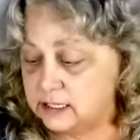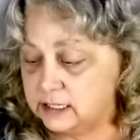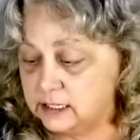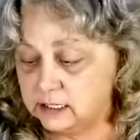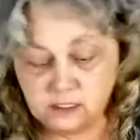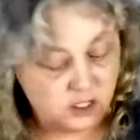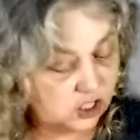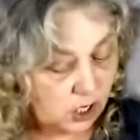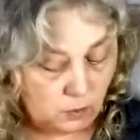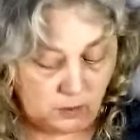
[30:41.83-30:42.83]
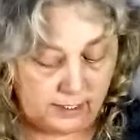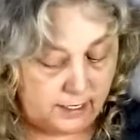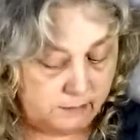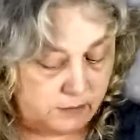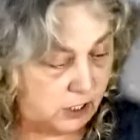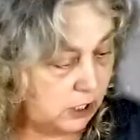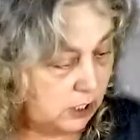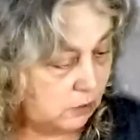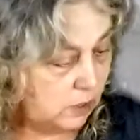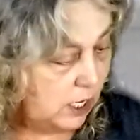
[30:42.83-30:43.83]
It's totally up to you.
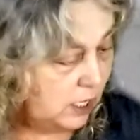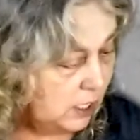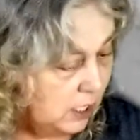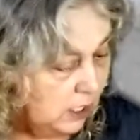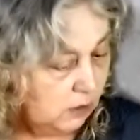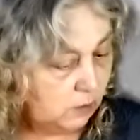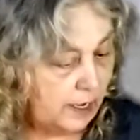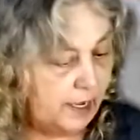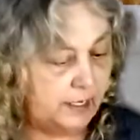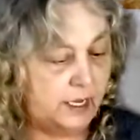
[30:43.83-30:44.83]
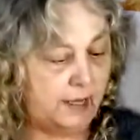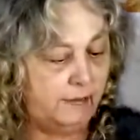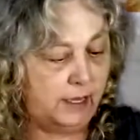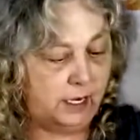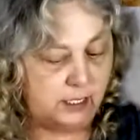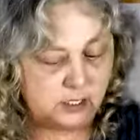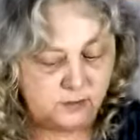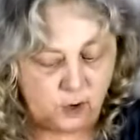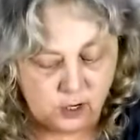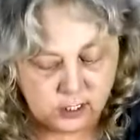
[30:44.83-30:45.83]
Okay, and then as far
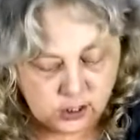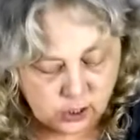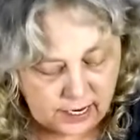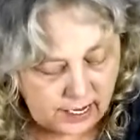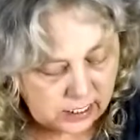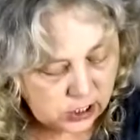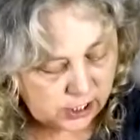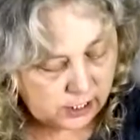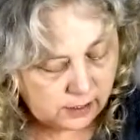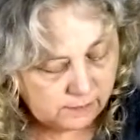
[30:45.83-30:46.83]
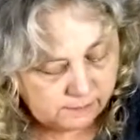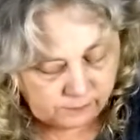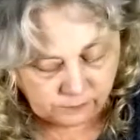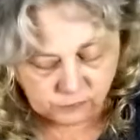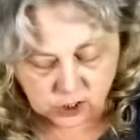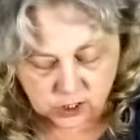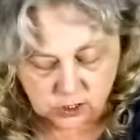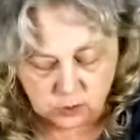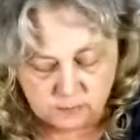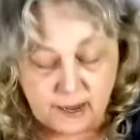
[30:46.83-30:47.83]
as your edging, just do
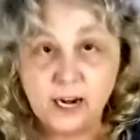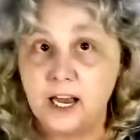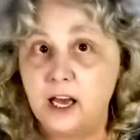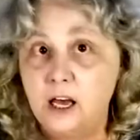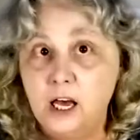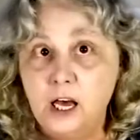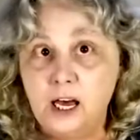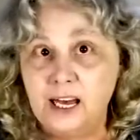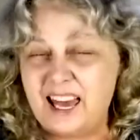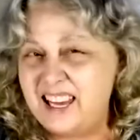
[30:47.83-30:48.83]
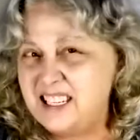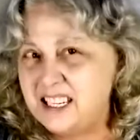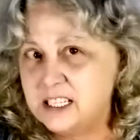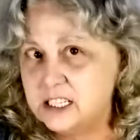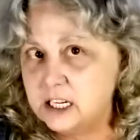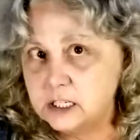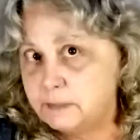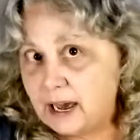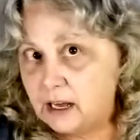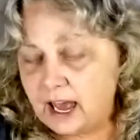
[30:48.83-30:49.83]
about a edging stitch about
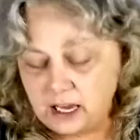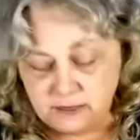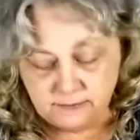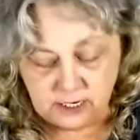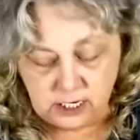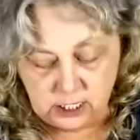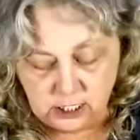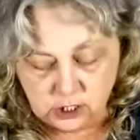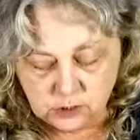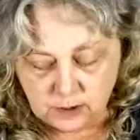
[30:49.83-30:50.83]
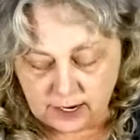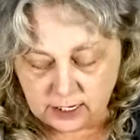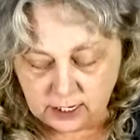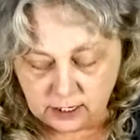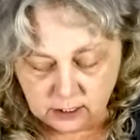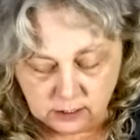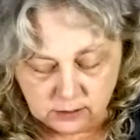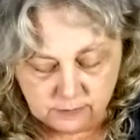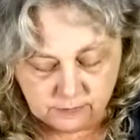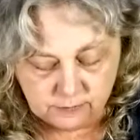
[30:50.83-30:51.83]
1/8 of an inch right here
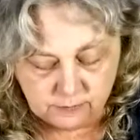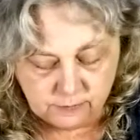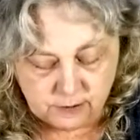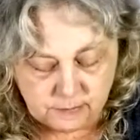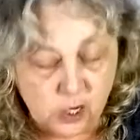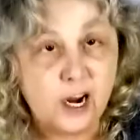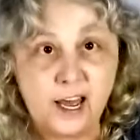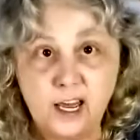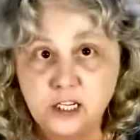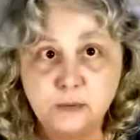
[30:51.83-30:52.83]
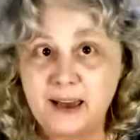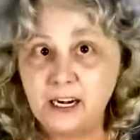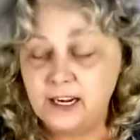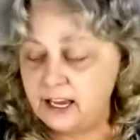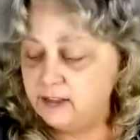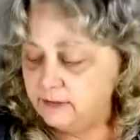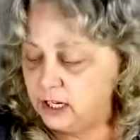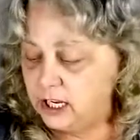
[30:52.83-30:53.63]
from your edge, about 1/8 of an inch.